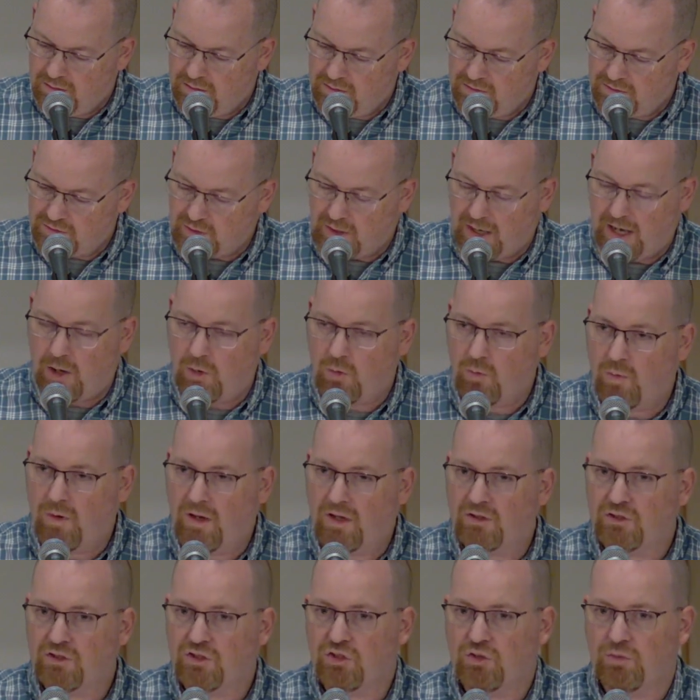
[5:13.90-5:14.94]
So how
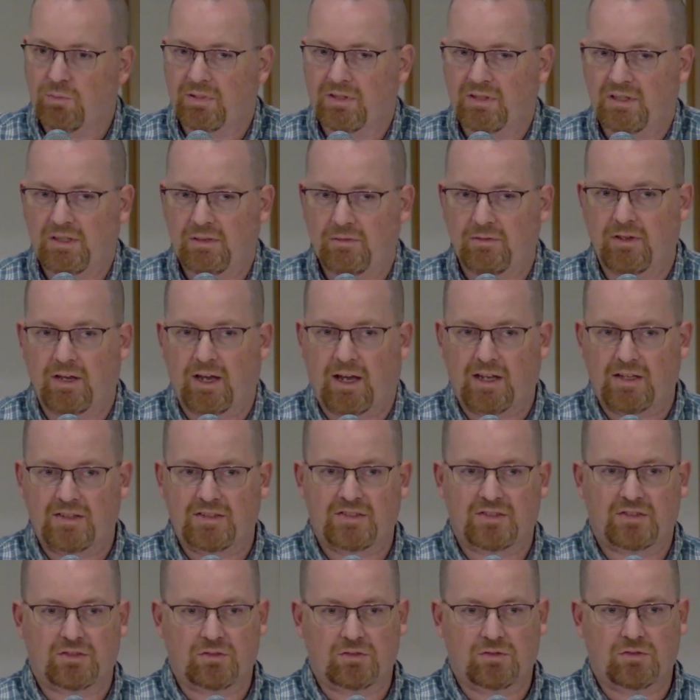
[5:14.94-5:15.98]
well do you believe
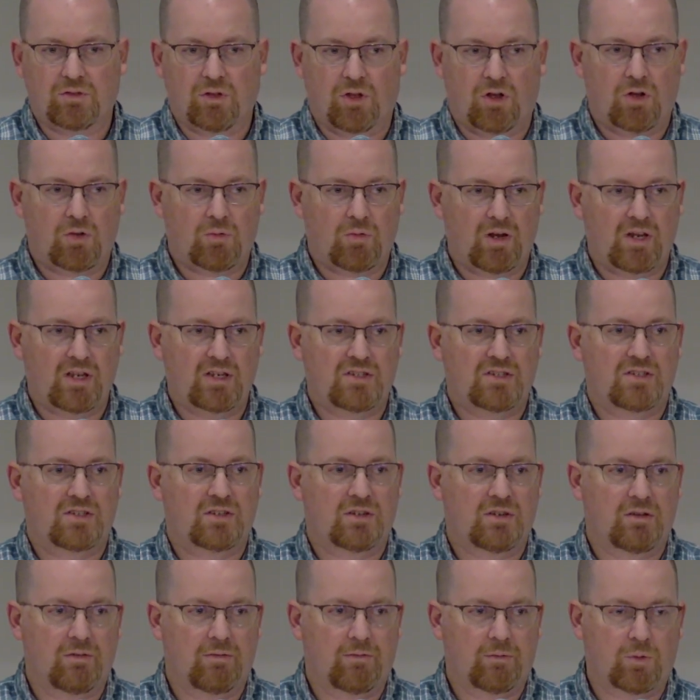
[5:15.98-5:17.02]
God's long-range
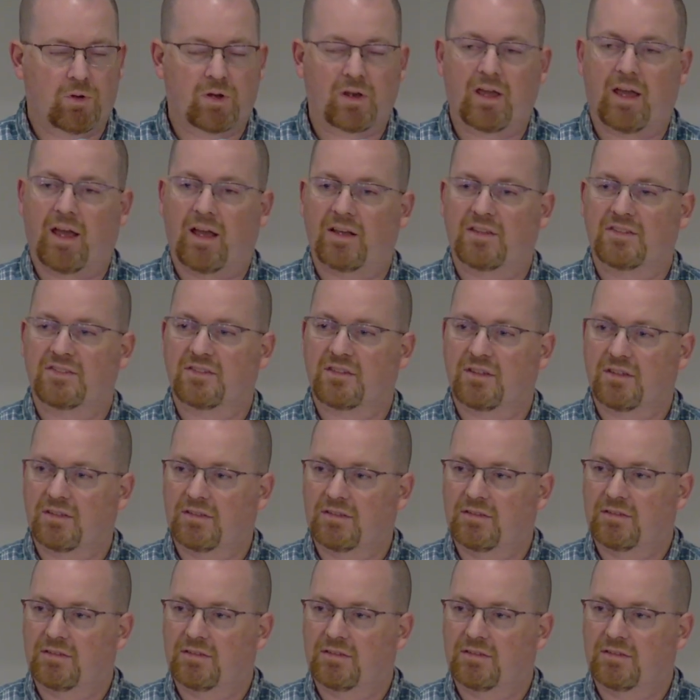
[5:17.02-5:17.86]
forecast?